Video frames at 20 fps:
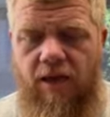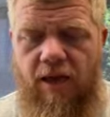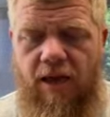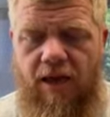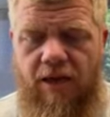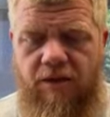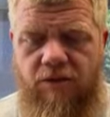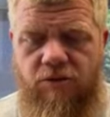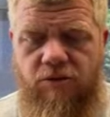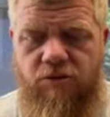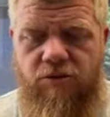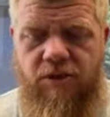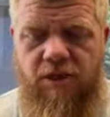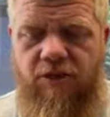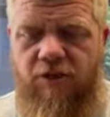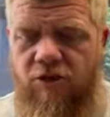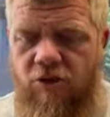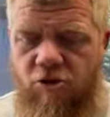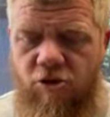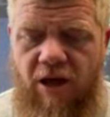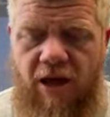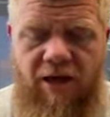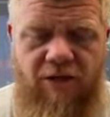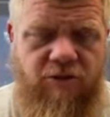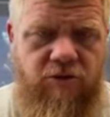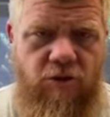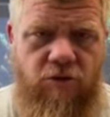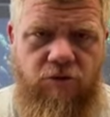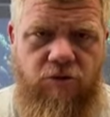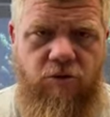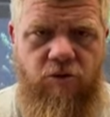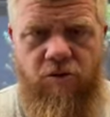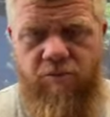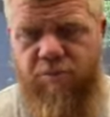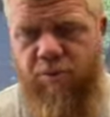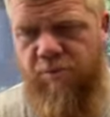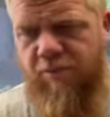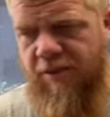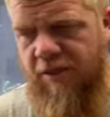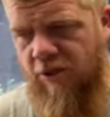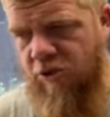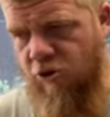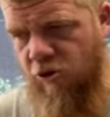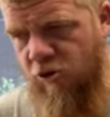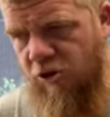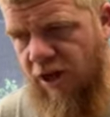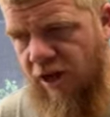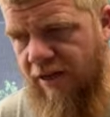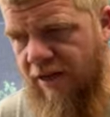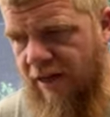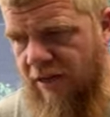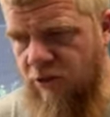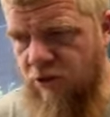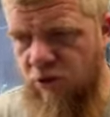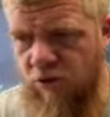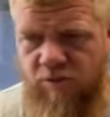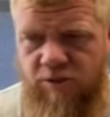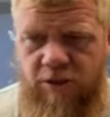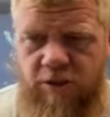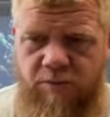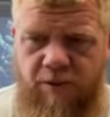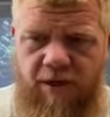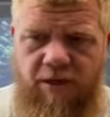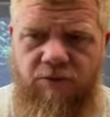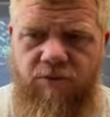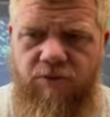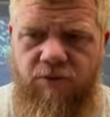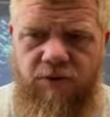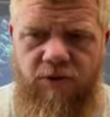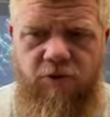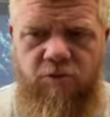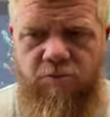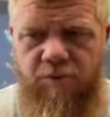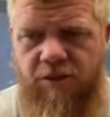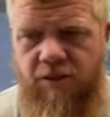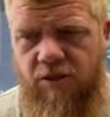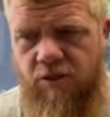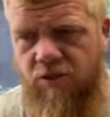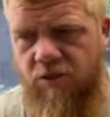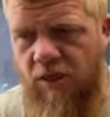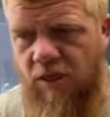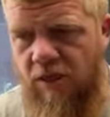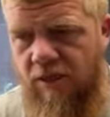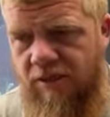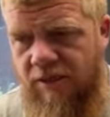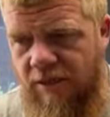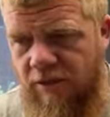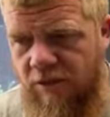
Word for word: and you tell your child don't do it, but because your child has no respect for you, because they